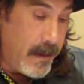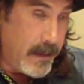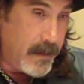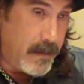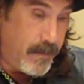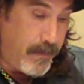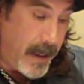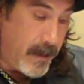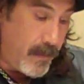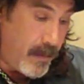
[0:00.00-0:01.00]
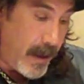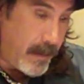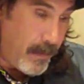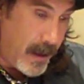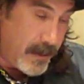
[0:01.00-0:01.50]
his pet
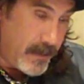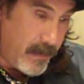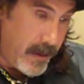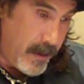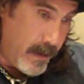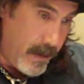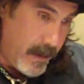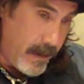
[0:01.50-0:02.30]
crack monster in